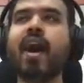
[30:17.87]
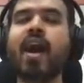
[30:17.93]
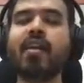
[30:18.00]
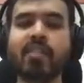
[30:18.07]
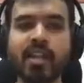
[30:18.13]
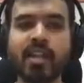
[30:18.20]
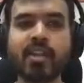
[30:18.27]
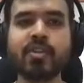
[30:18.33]

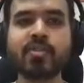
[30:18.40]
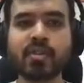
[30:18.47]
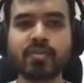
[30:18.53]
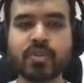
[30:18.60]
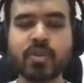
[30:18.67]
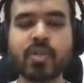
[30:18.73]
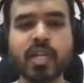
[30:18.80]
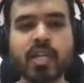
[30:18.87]
will introduce a
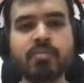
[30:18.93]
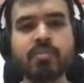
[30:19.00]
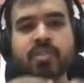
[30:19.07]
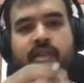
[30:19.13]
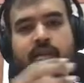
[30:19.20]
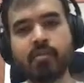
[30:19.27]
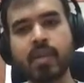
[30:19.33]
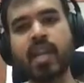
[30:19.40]
few
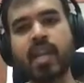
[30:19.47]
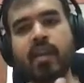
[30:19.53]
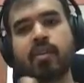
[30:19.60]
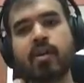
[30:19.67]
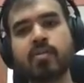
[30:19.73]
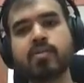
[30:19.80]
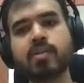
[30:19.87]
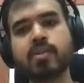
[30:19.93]
terms, but I will
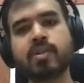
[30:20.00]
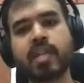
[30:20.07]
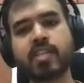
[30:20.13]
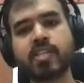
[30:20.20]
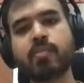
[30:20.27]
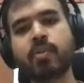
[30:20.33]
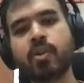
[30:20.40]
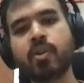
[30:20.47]
also
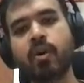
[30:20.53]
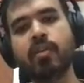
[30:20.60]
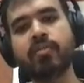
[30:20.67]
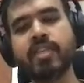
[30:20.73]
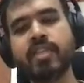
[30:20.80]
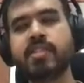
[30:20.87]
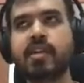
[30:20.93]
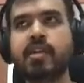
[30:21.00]
touch upon all of
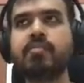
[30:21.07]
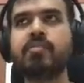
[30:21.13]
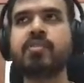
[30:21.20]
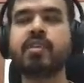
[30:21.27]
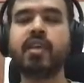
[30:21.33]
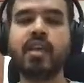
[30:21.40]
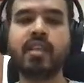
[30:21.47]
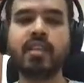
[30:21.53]
these
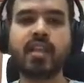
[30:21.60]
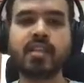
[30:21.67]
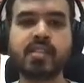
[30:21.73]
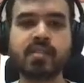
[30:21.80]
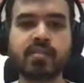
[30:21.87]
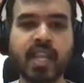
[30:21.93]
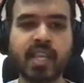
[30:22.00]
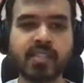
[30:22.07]
terms in the rest
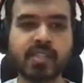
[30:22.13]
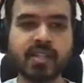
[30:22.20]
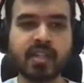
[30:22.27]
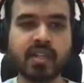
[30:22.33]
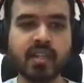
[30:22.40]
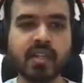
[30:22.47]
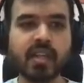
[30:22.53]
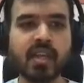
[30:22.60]
of the lecture.
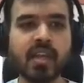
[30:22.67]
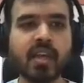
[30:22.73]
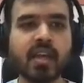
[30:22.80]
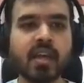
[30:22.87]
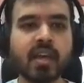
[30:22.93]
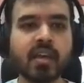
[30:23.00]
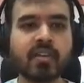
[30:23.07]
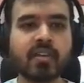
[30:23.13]

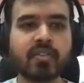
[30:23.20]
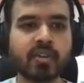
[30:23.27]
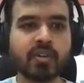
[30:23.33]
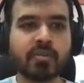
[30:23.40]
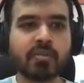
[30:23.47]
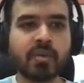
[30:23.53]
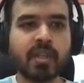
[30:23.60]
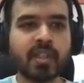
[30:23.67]

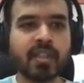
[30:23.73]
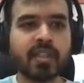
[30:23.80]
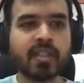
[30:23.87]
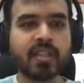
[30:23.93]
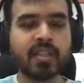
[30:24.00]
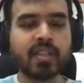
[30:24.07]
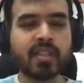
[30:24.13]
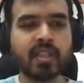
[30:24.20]
So
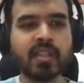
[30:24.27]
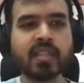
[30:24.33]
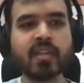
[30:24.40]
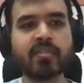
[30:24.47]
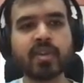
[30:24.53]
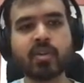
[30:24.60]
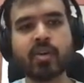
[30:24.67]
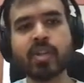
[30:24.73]
thing that
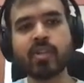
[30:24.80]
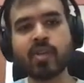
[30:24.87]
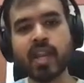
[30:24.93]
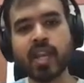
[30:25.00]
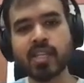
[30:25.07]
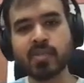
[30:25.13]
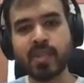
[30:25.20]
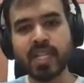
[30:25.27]
we are going to look
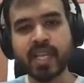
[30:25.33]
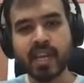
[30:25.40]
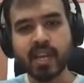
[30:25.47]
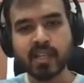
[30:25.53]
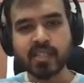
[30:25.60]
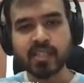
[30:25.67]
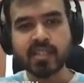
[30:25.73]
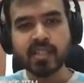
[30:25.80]
at is beta
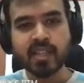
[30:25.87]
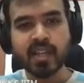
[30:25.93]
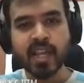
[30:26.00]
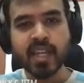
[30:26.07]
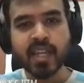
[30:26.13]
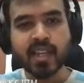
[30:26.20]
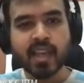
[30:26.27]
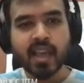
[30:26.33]
reduction,
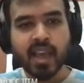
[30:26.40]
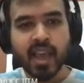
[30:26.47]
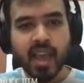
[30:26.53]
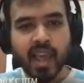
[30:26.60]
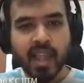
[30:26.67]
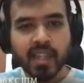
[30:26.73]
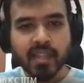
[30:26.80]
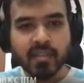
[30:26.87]
right?
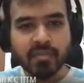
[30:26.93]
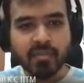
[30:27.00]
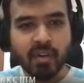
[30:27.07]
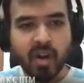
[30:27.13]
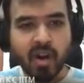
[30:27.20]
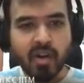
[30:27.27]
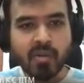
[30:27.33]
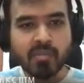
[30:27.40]
And the
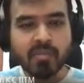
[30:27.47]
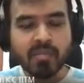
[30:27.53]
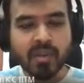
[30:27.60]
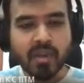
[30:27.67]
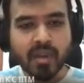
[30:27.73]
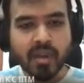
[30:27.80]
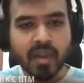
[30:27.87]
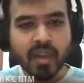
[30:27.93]
form
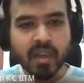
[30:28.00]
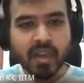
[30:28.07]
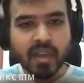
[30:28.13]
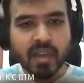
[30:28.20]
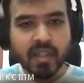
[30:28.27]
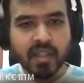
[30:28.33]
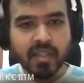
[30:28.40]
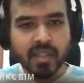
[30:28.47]

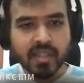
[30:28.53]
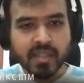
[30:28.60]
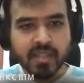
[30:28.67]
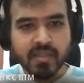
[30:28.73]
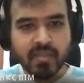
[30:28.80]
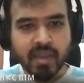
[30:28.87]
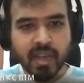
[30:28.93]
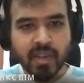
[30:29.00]

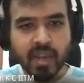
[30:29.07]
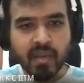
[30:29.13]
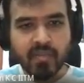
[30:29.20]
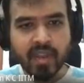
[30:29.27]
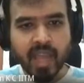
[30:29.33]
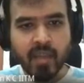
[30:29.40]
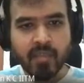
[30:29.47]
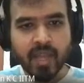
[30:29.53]
this where you have
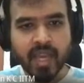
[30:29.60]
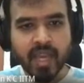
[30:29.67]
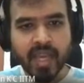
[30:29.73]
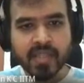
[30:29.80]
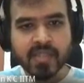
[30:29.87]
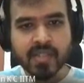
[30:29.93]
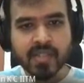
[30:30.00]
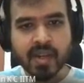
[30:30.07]
lambda
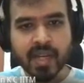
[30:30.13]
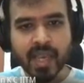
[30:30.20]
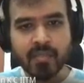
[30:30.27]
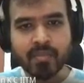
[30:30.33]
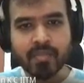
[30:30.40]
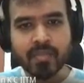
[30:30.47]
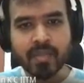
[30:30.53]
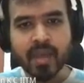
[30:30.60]
x dot
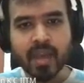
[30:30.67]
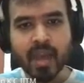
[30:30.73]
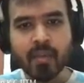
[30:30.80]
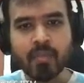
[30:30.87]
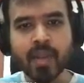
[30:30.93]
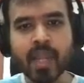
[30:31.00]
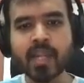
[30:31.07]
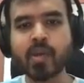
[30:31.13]
m
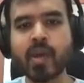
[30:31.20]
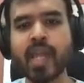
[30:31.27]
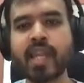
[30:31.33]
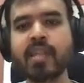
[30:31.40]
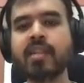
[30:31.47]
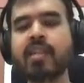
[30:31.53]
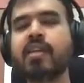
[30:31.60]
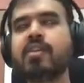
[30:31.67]
applied to
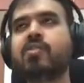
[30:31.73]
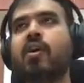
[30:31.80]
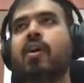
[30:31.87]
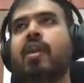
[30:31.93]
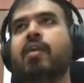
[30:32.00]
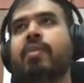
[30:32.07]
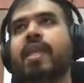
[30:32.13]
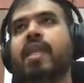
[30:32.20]
n is
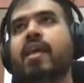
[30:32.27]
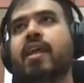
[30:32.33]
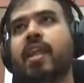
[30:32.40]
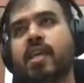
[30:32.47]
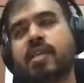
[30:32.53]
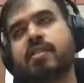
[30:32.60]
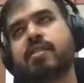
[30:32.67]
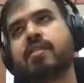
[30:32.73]
called a beta
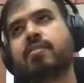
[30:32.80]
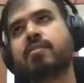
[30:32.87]
redux.